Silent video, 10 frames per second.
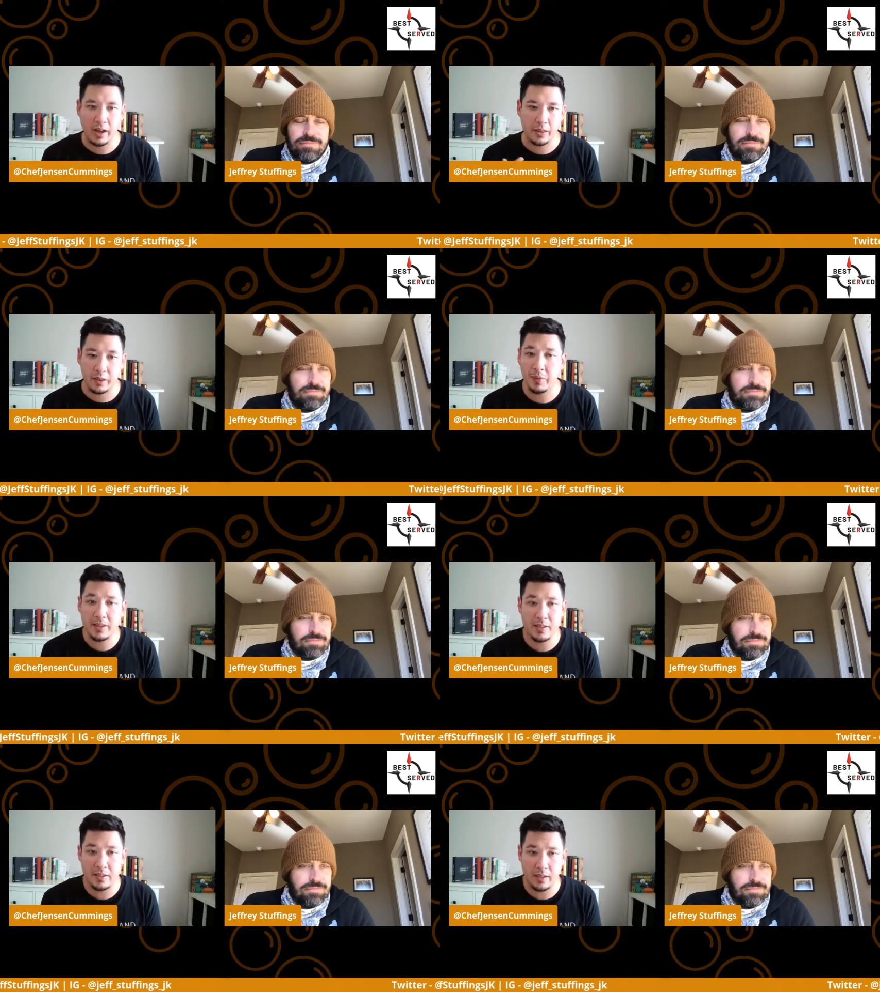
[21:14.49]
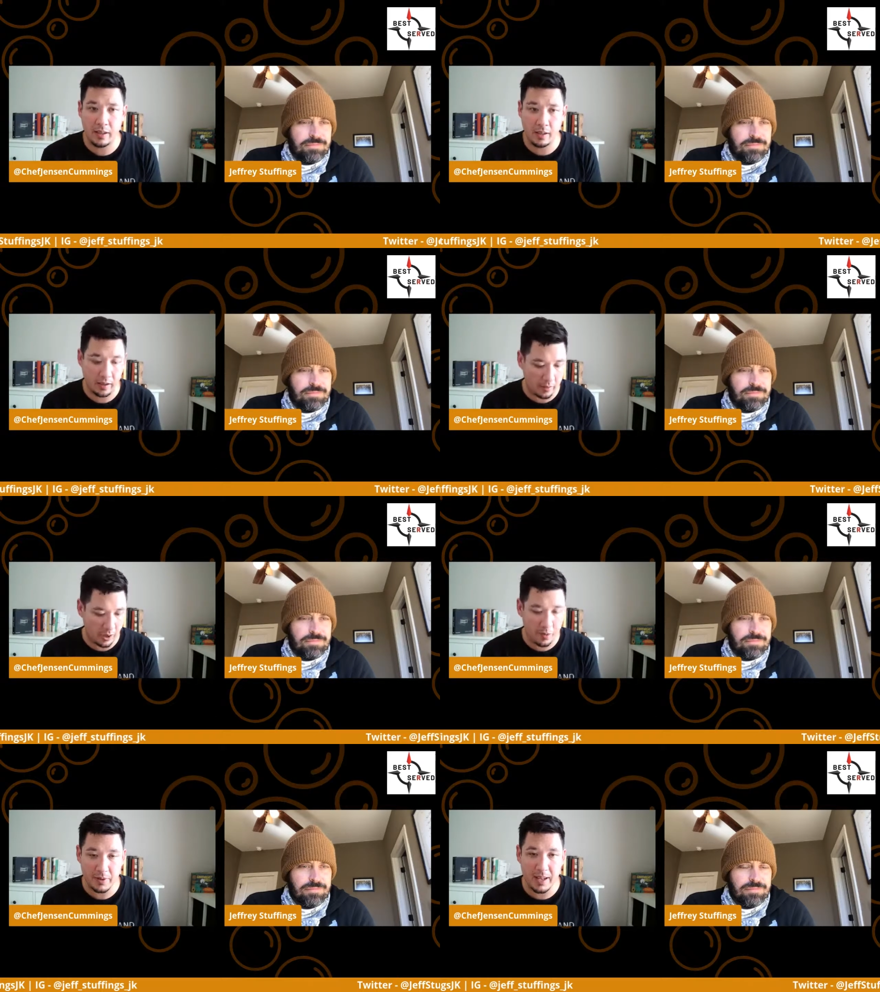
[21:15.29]
Speaker 1: I think because the
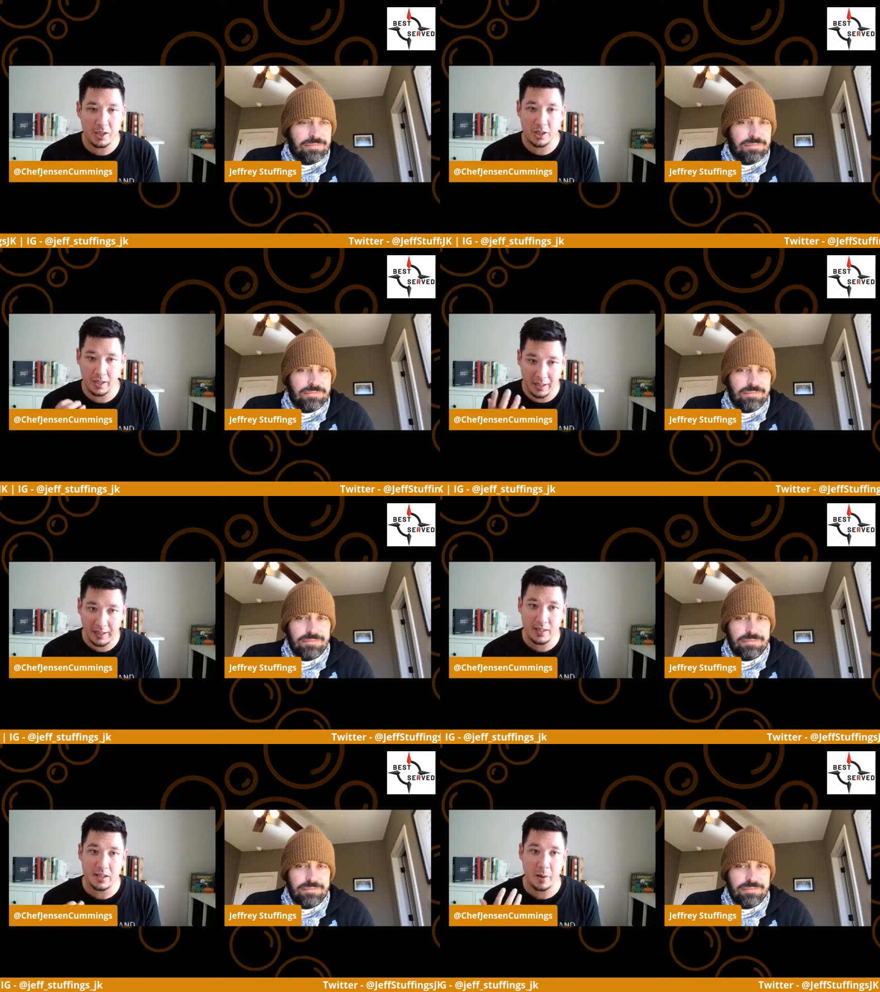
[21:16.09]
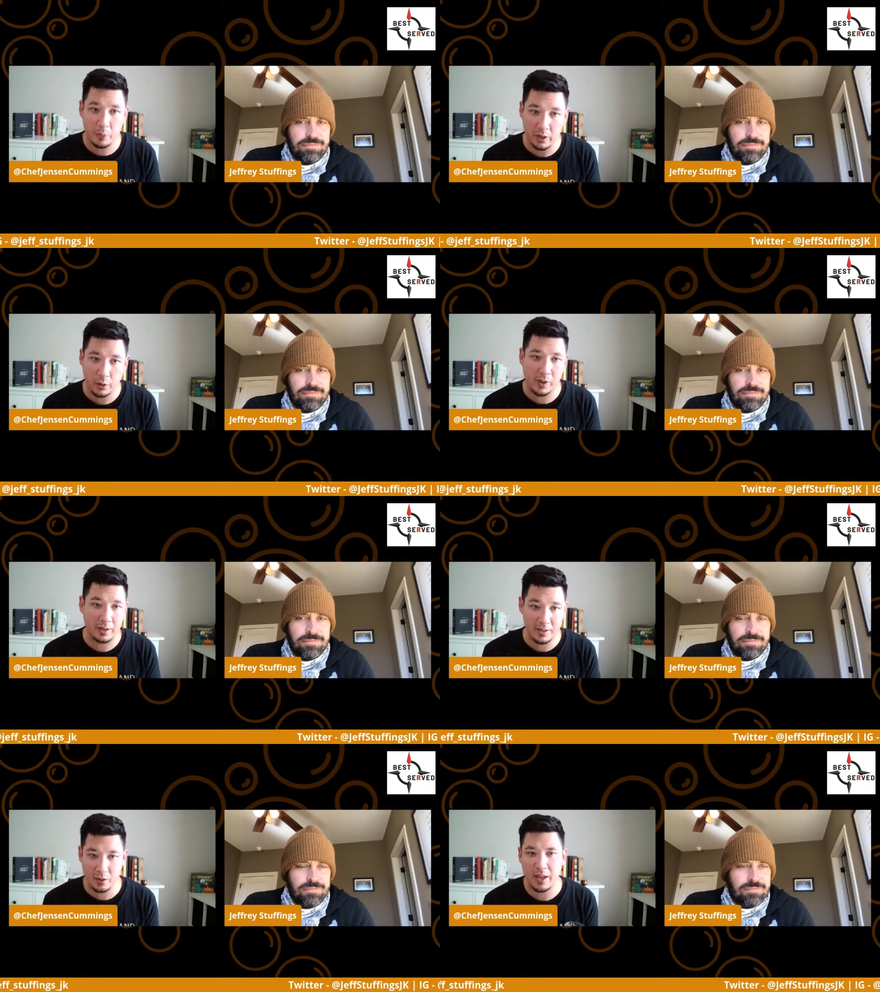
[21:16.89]
carbonation, it cleans it up really
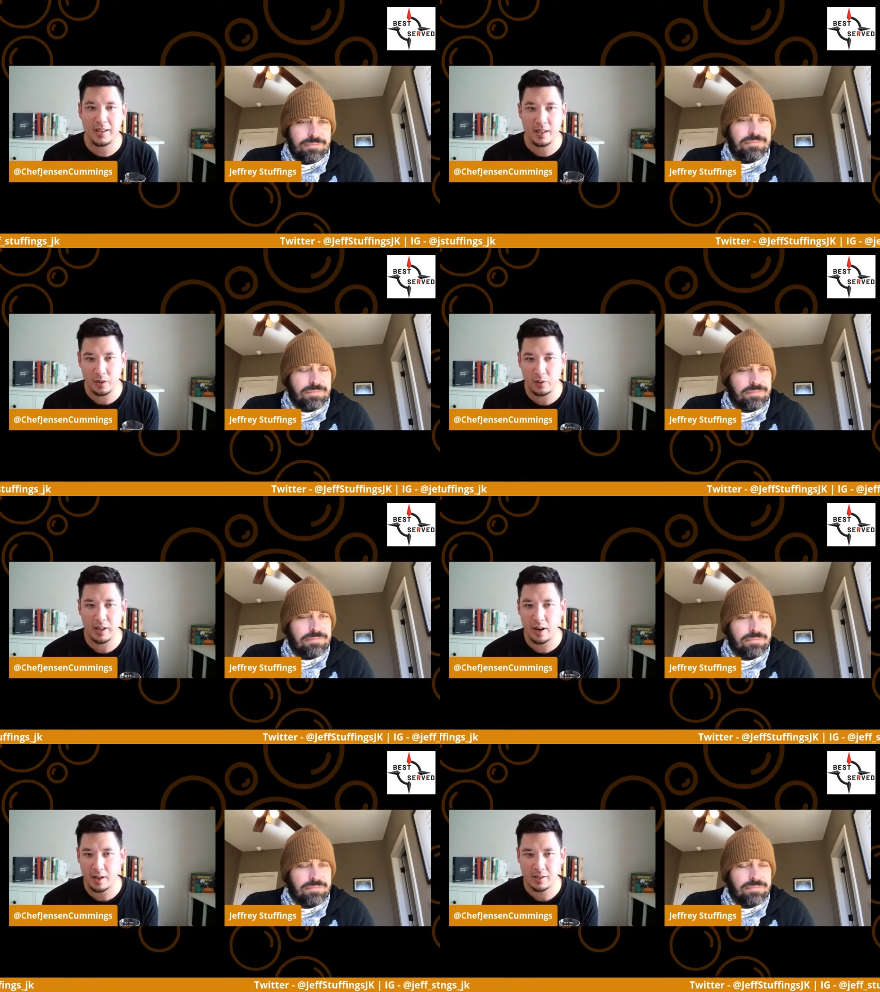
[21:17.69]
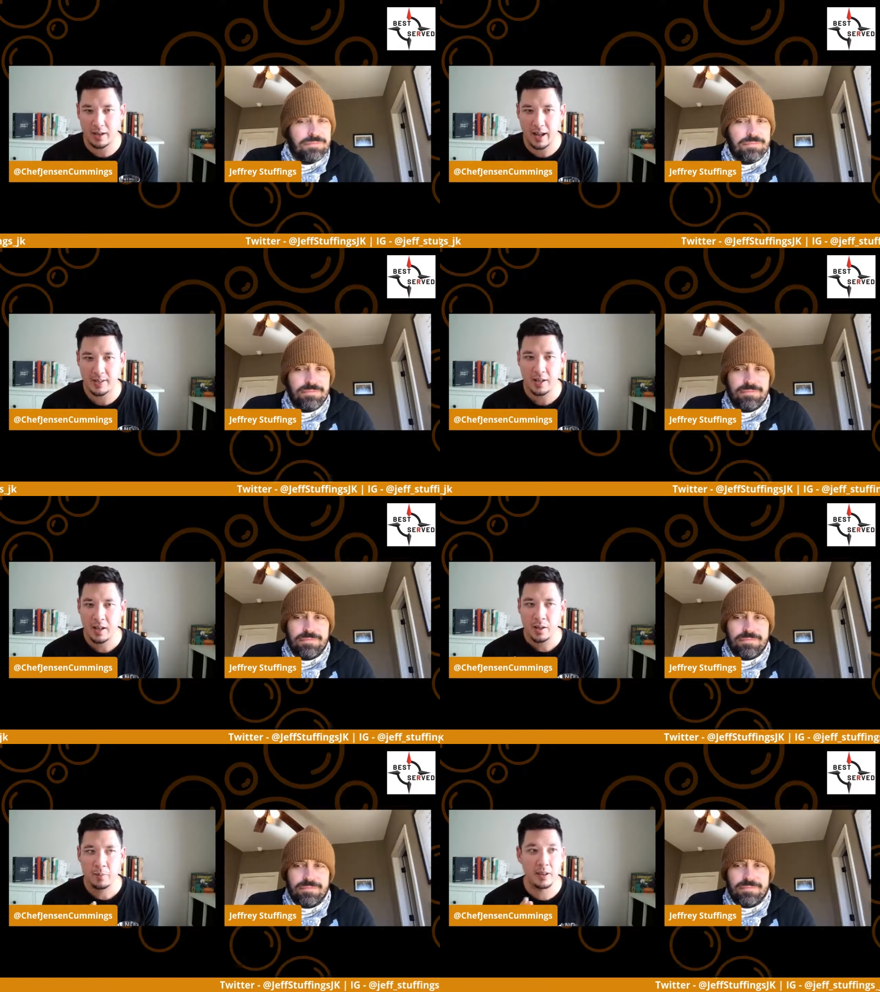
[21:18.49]
quickly. So yes, I do get oxidized,
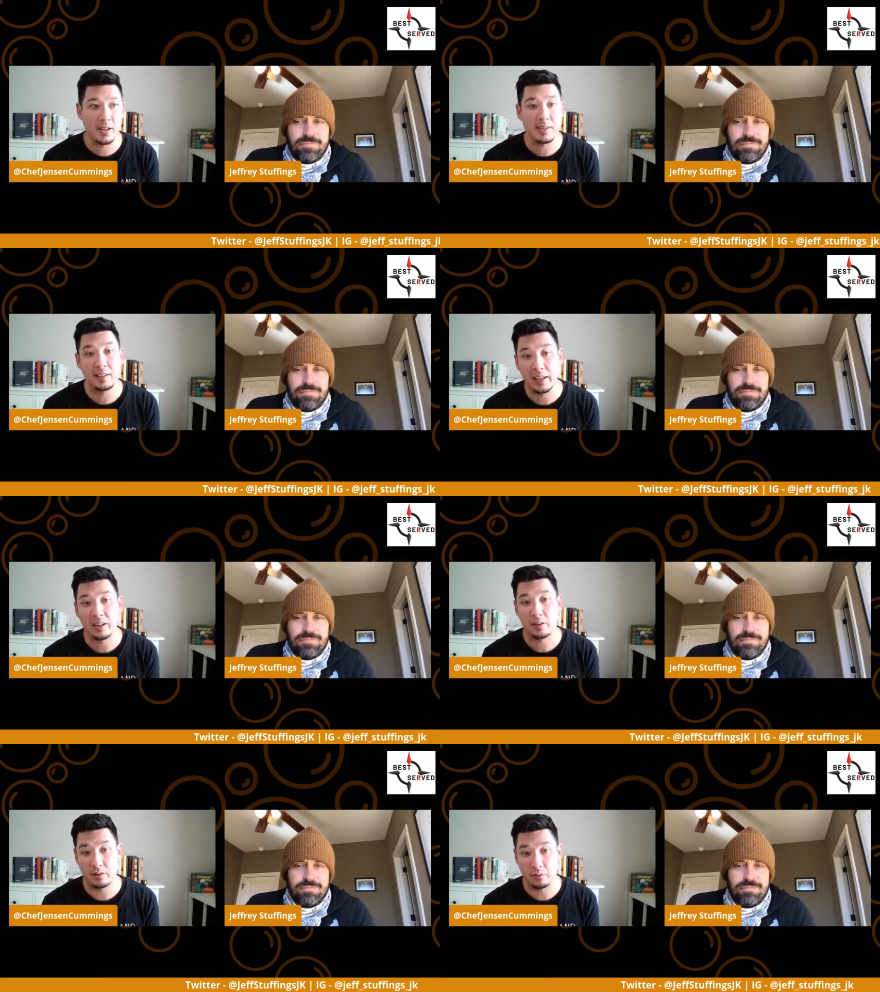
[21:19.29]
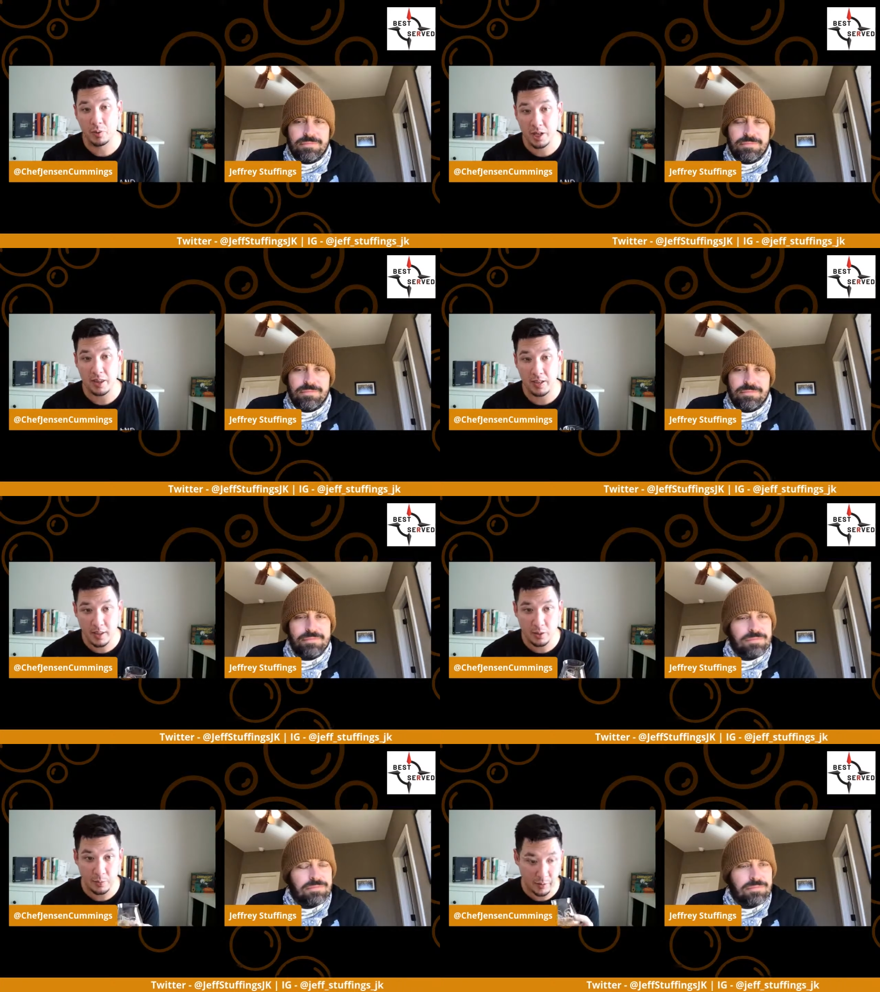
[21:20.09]
but it doesn't linger, which I think
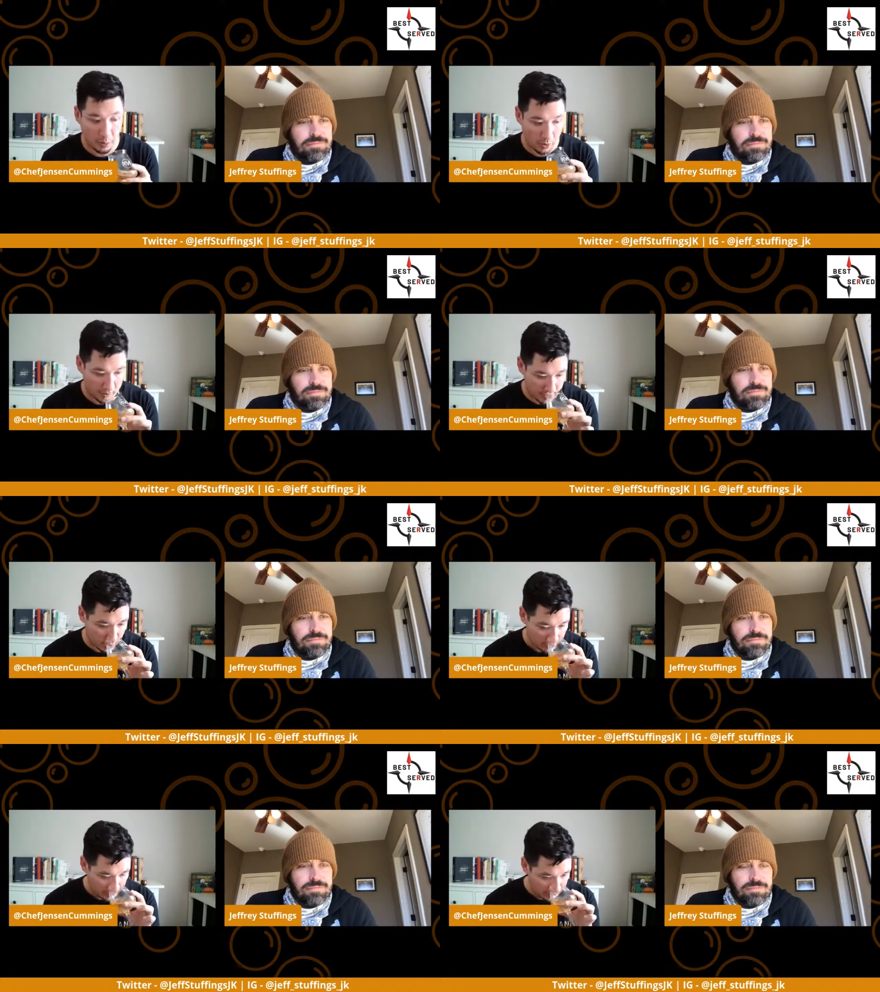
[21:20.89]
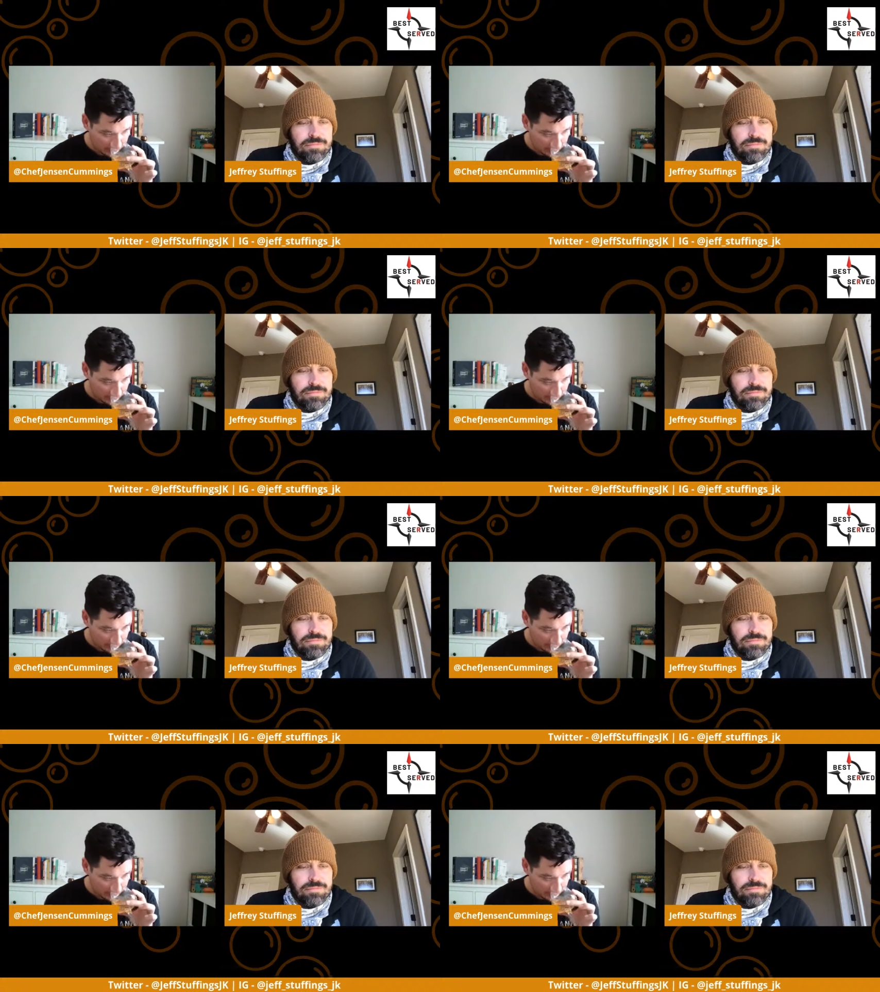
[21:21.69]
is super important. So